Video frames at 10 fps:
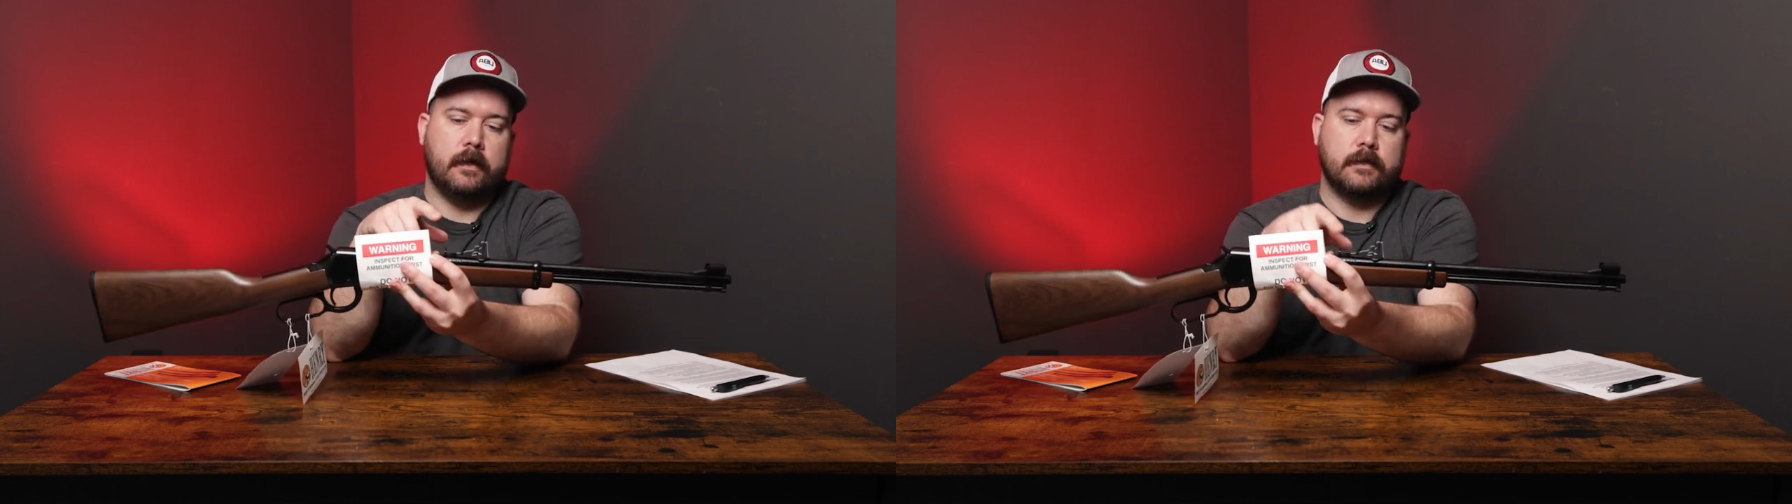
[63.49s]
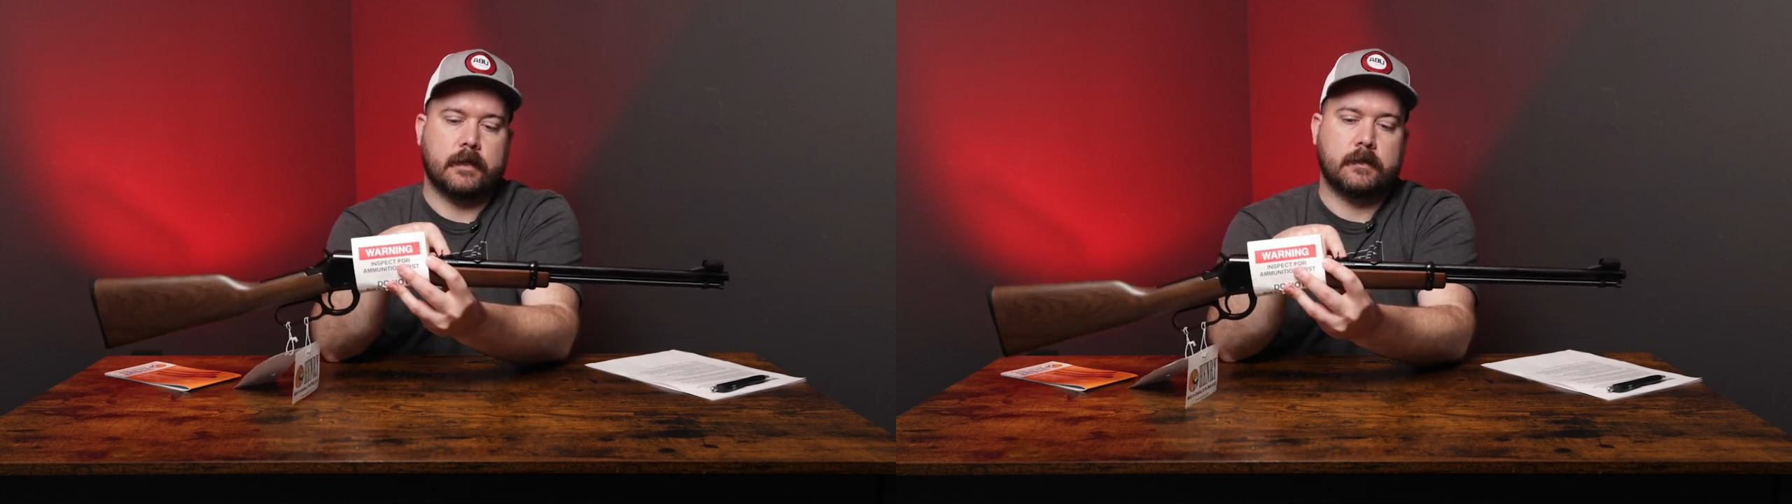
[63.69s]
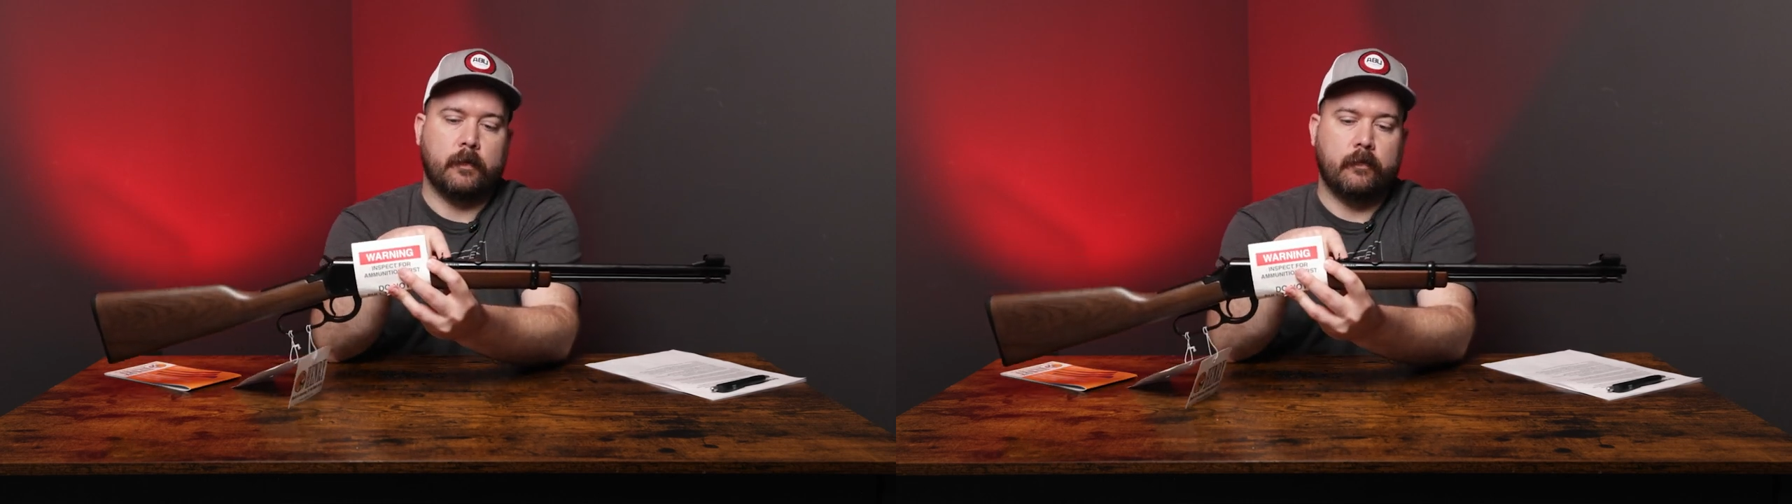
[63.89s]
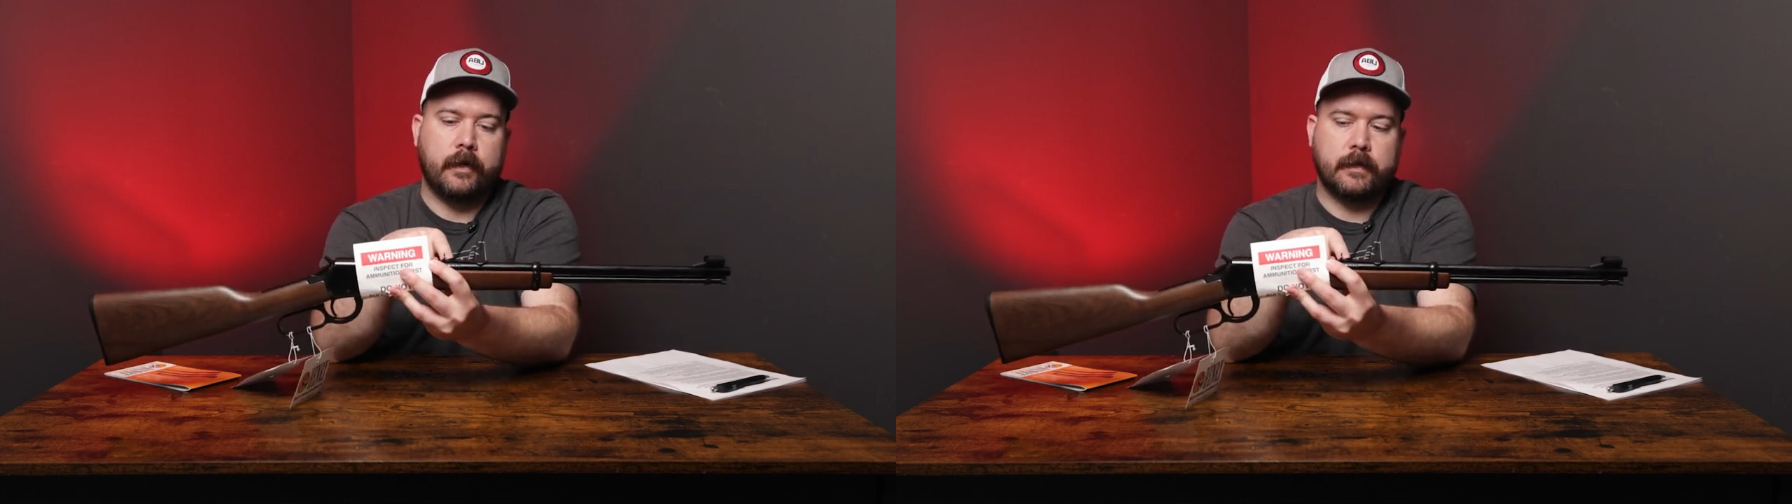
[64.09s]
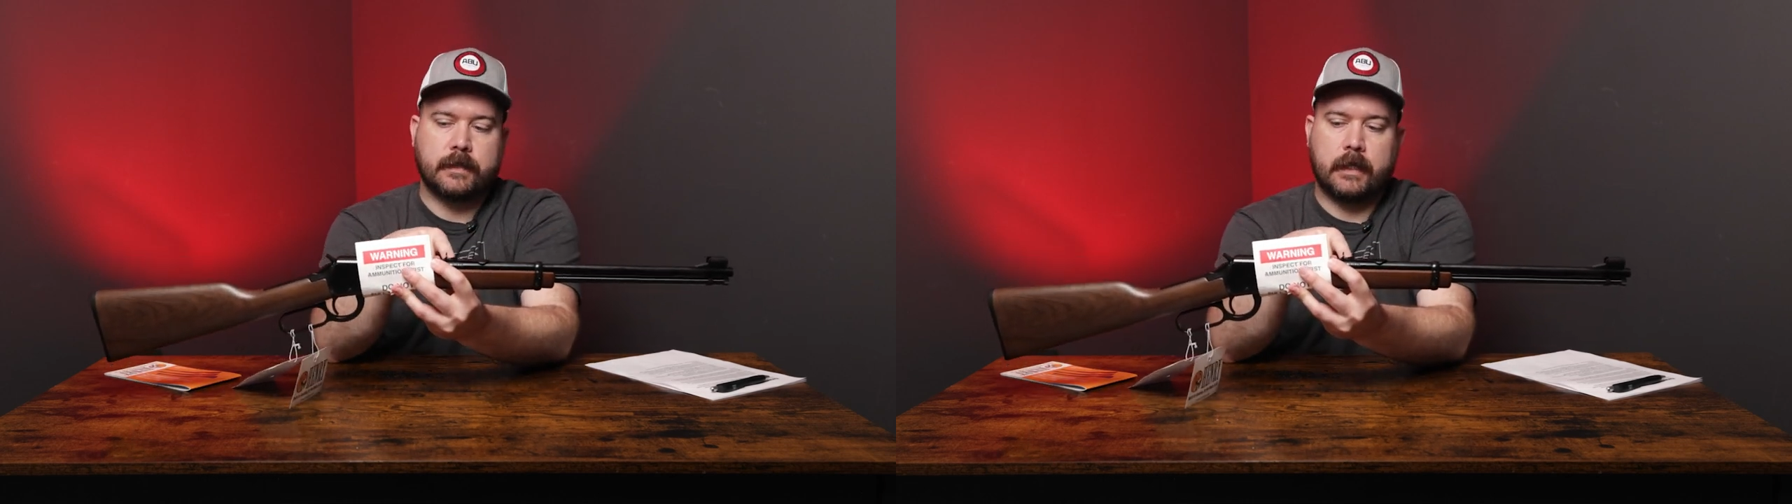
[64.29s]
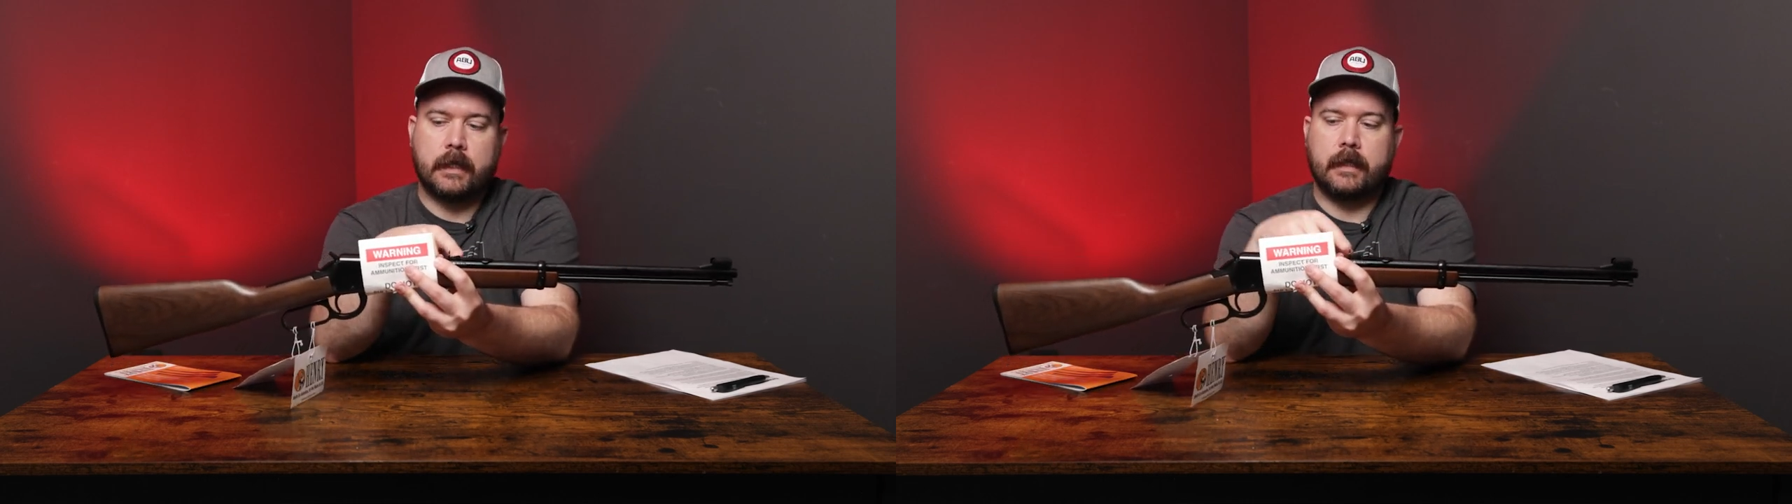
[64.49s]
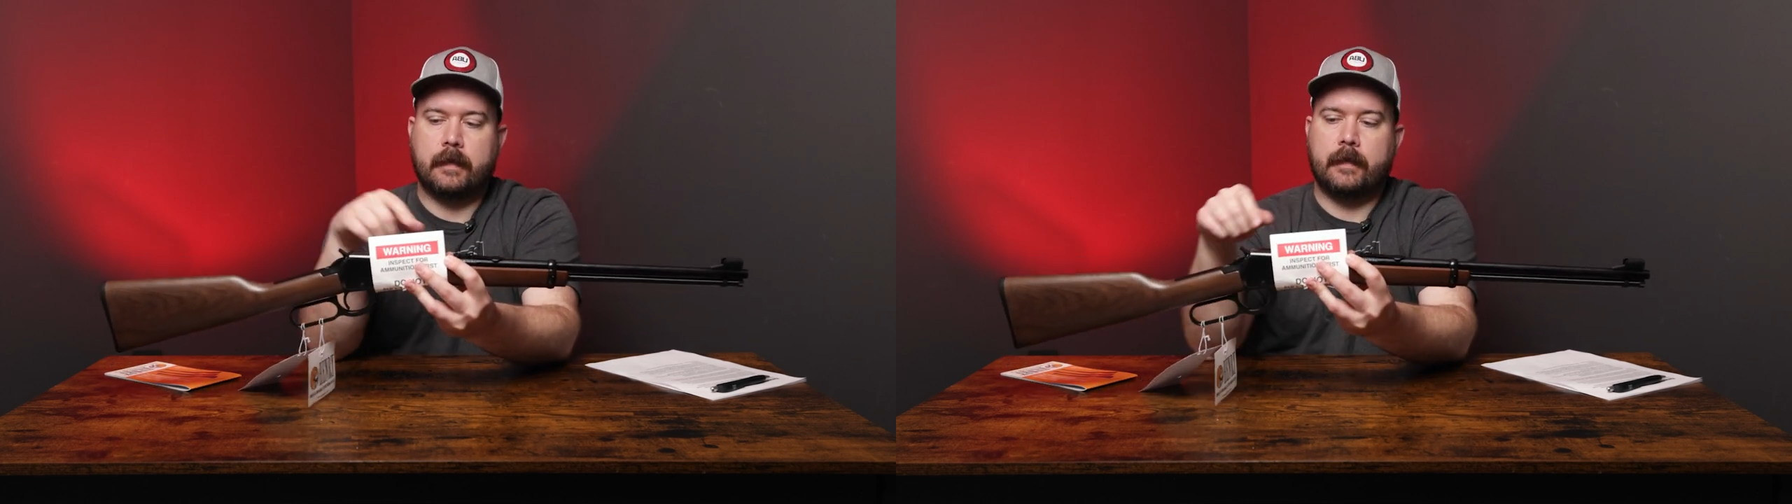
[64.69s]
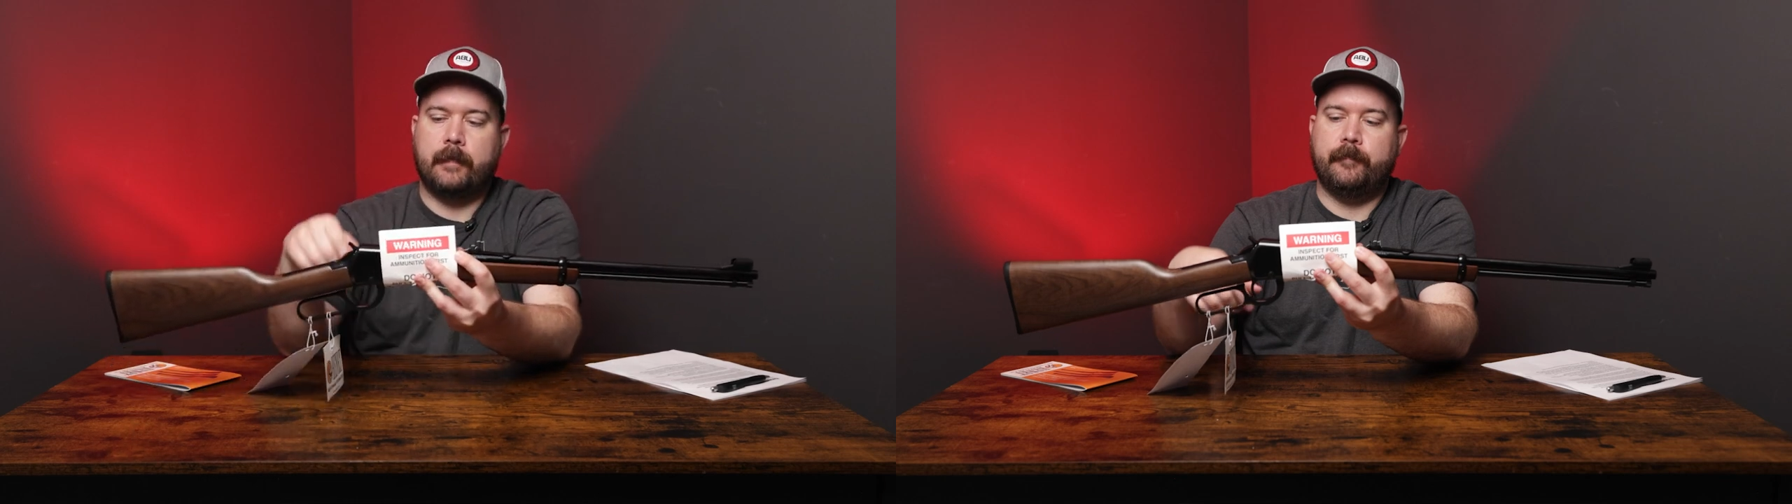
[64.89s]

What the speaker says: adjustable rear sight.